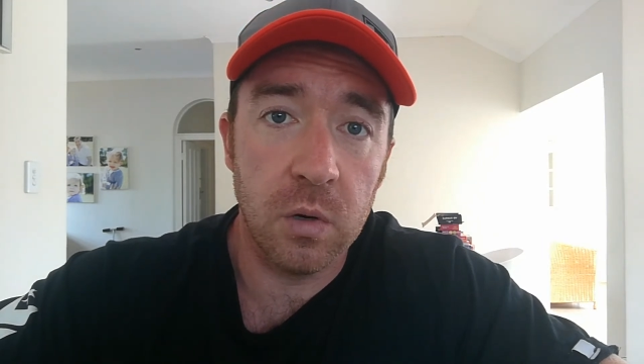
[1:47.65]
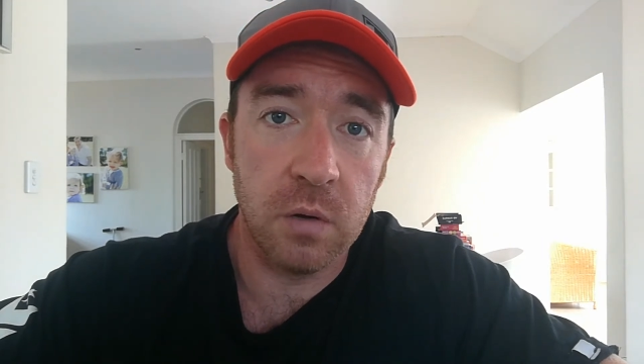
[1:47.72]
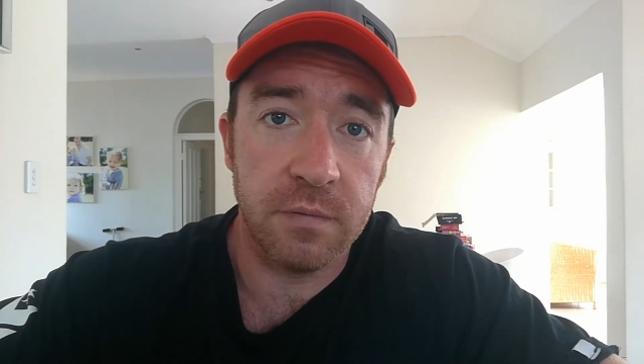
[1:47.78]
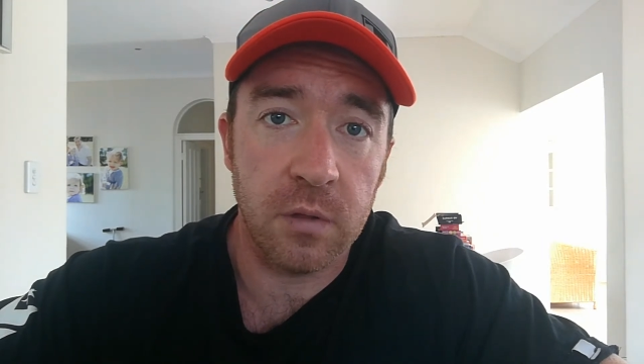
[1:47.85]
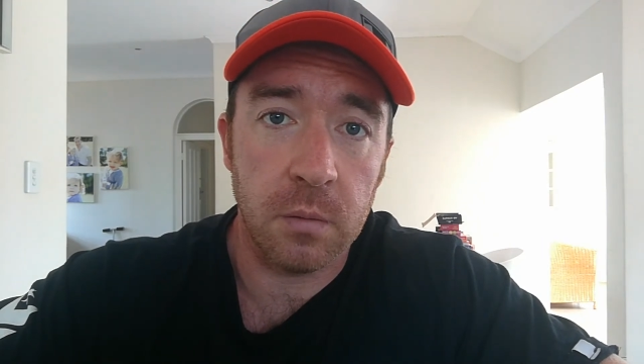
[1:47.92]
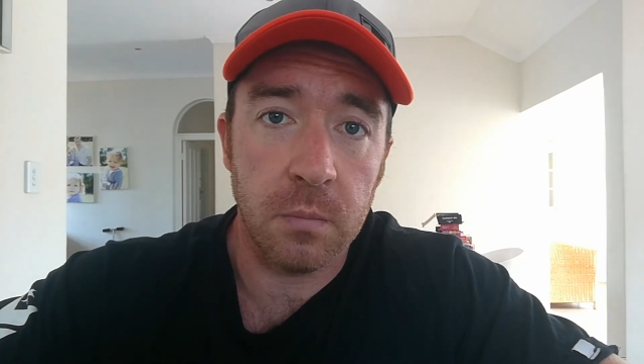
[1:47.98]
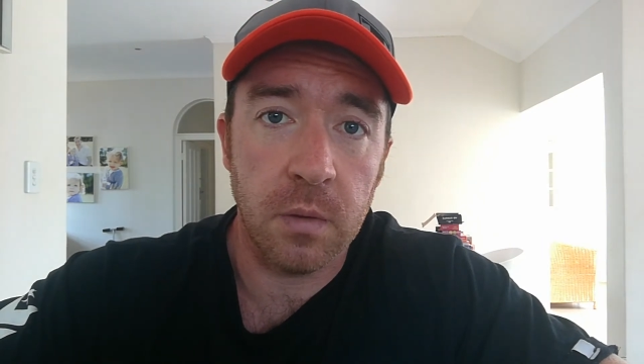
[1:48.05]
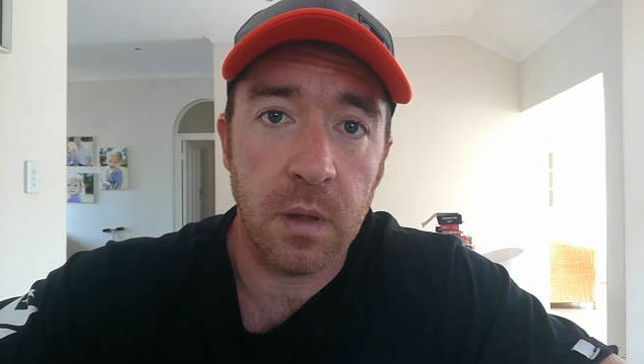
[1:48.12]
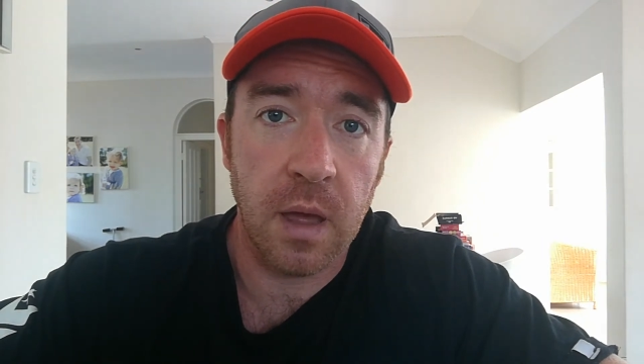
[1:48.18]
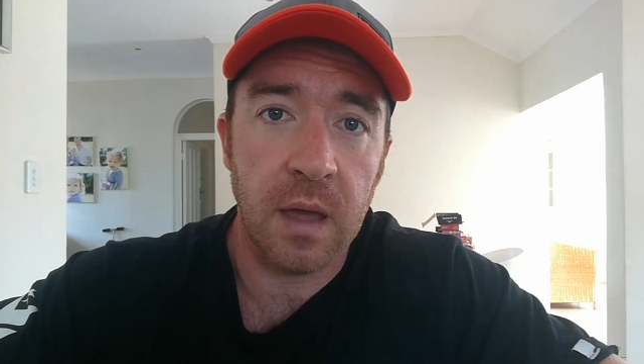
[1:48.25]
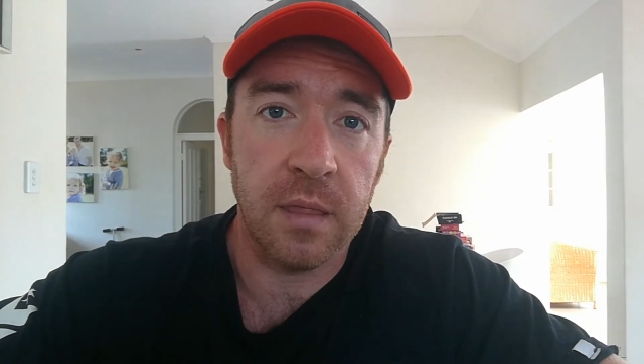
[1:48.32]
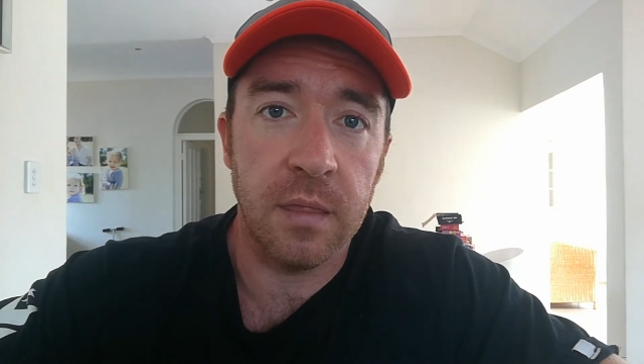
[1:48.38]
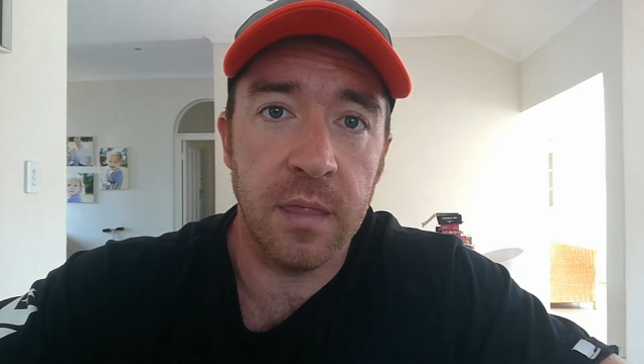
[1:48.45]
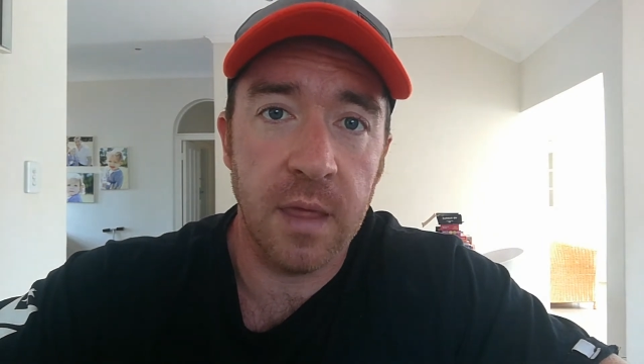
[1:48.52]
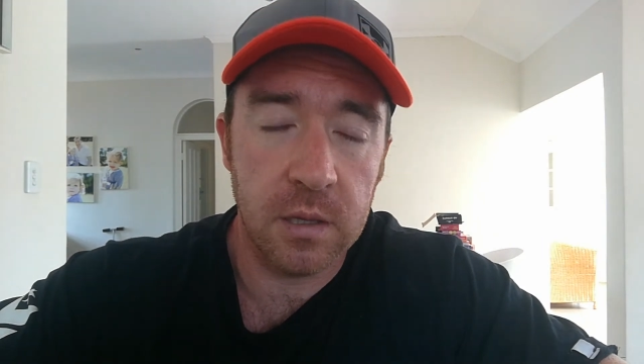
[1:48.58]
of them,
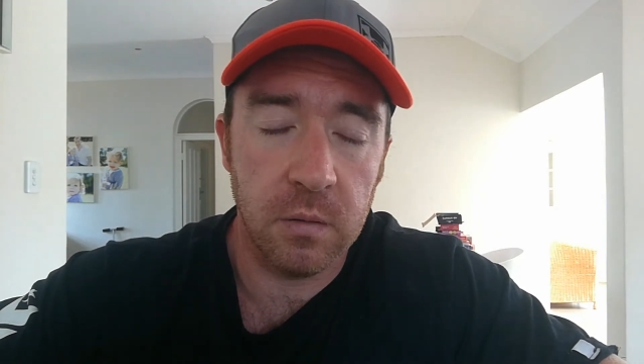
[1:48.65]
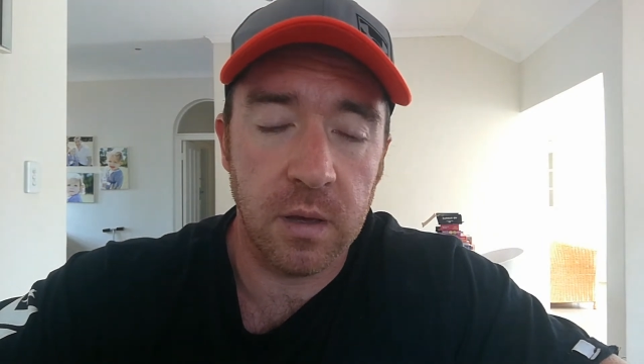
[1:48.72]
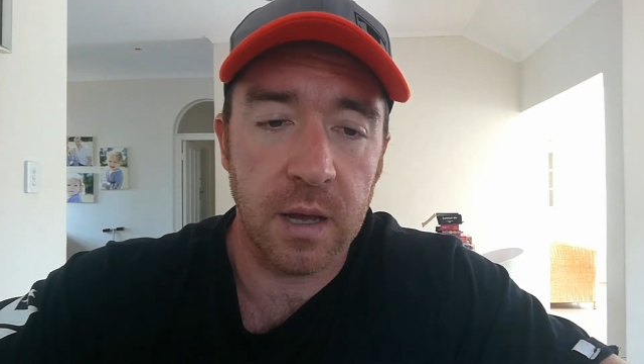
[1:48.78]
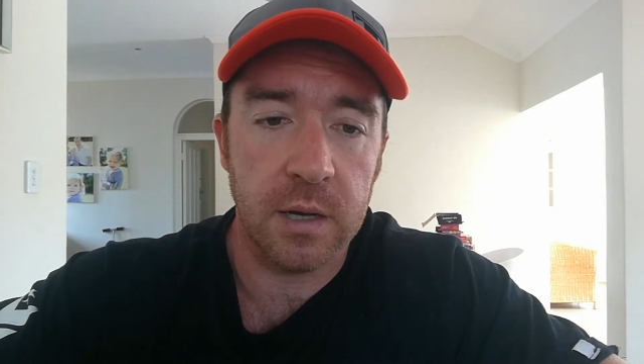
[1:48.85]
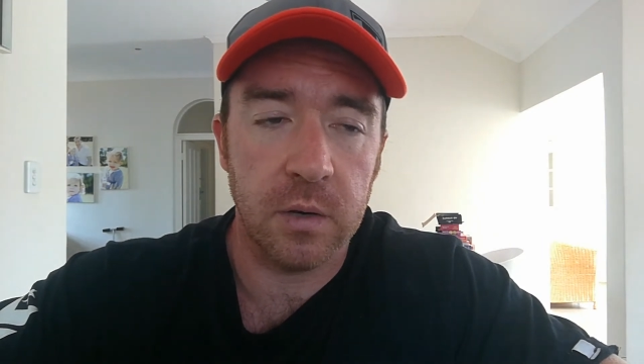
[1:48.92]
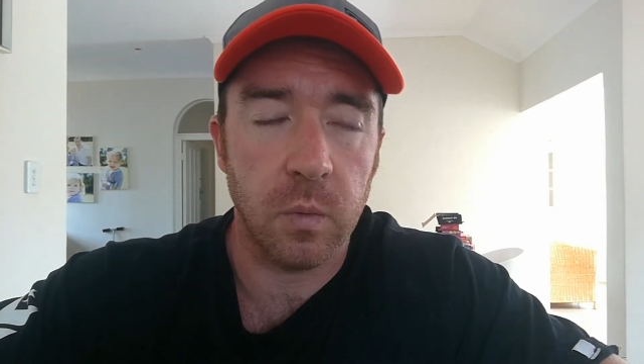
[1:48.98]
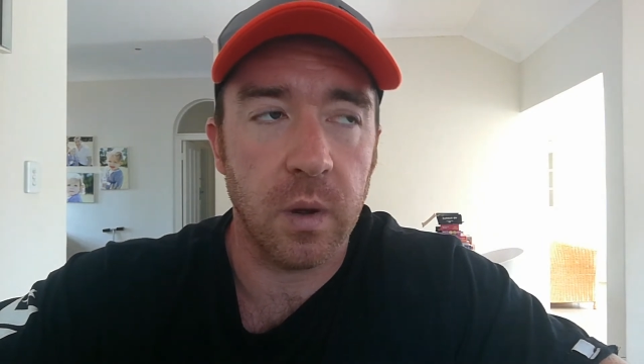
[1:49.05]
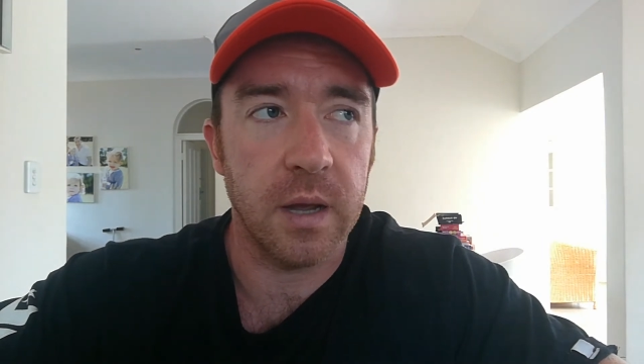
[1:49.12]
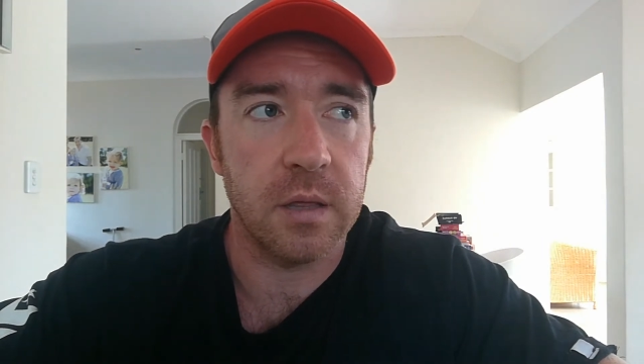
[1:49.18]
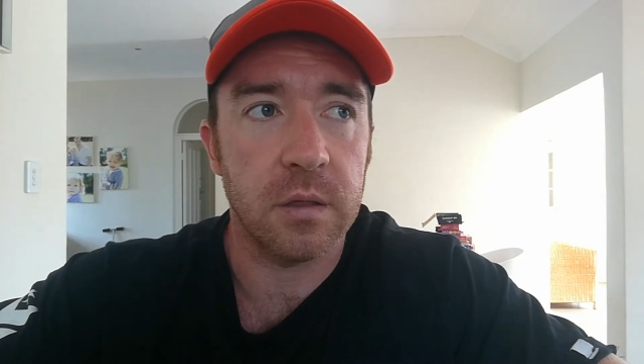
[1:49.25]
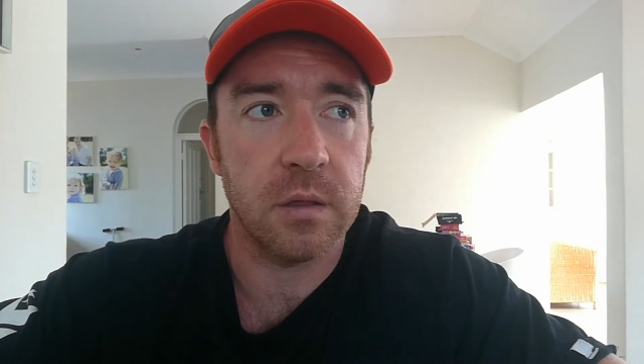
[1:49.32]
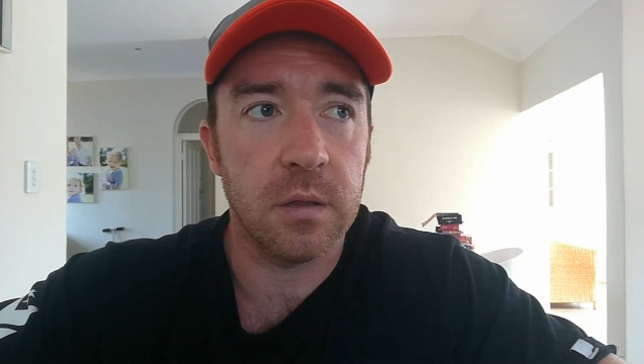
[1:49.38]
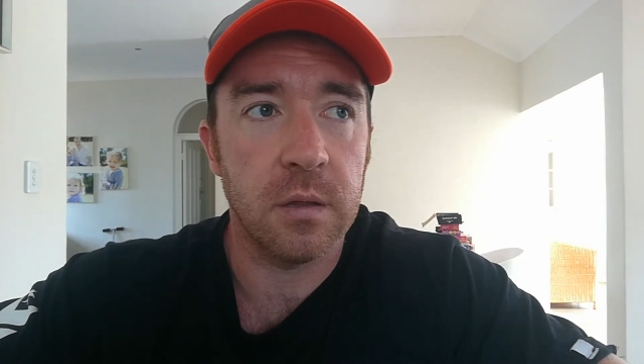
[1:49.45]
and then you gained weight.